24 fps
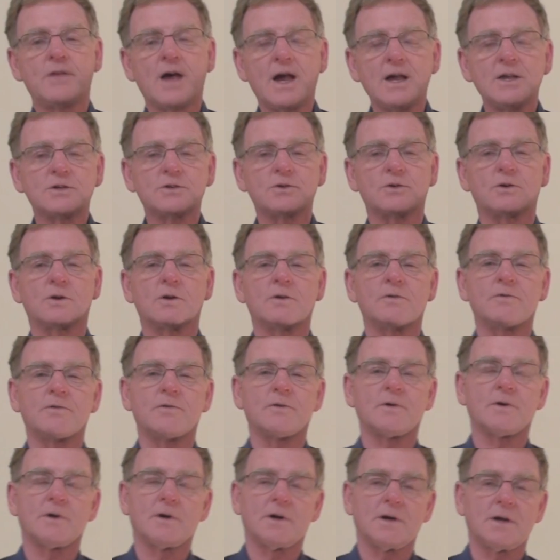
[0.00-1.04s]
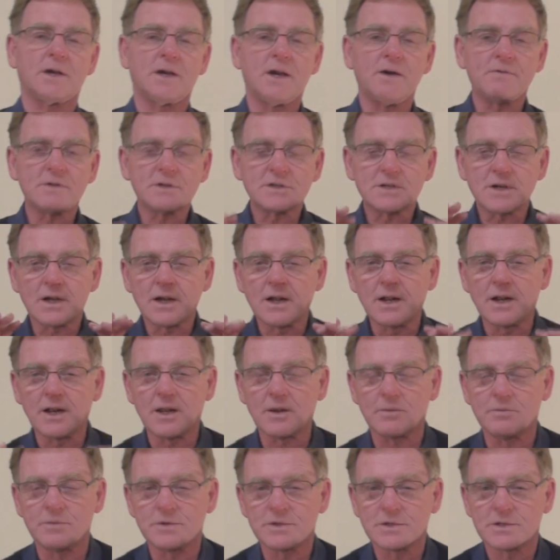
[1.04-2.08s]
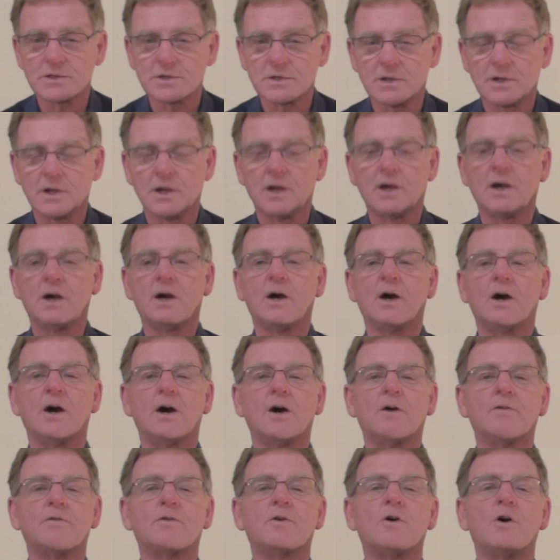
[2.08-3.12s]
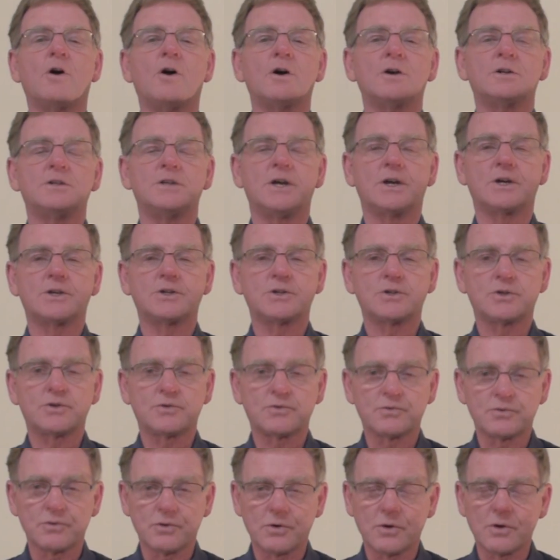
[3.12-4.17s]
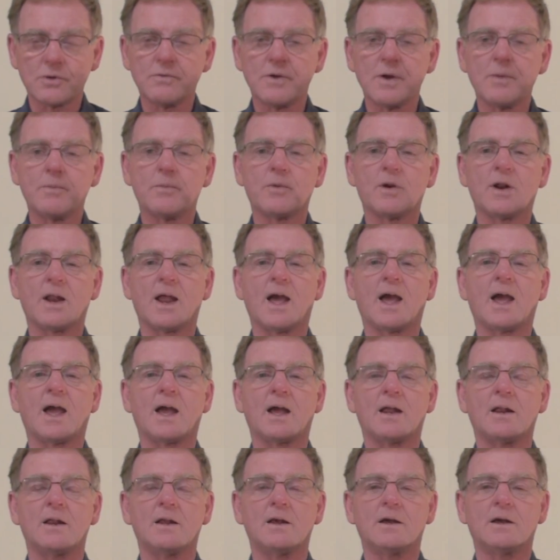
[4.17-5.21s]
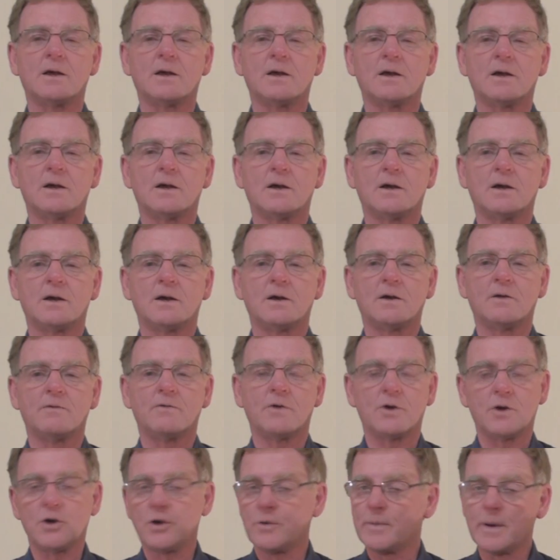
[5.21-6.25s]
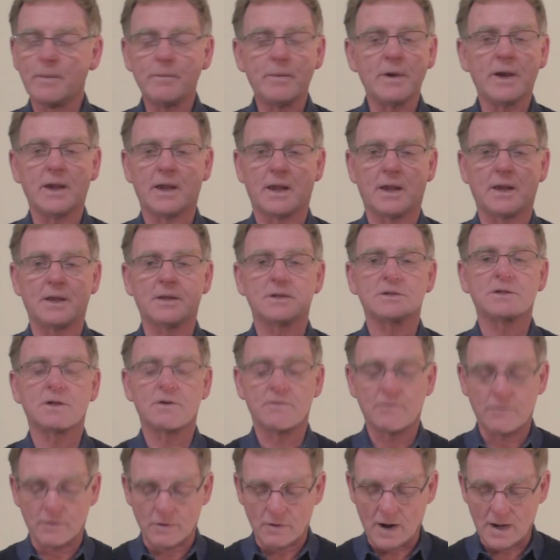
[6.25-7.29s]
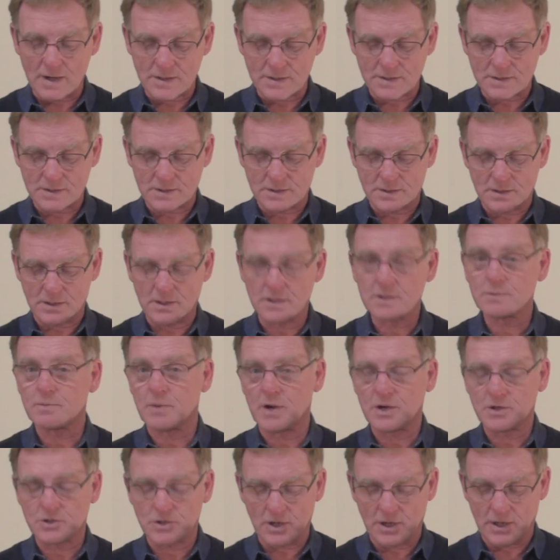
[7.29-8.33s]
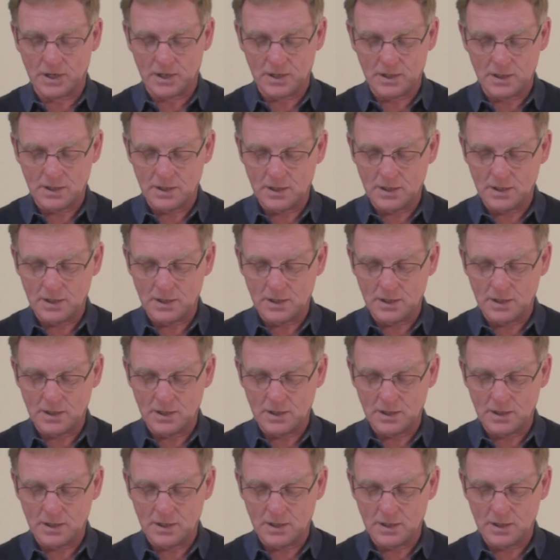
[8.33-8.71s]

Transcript: they sort of give us a glimpse of God's extraordinary plan for human beings and for us especially.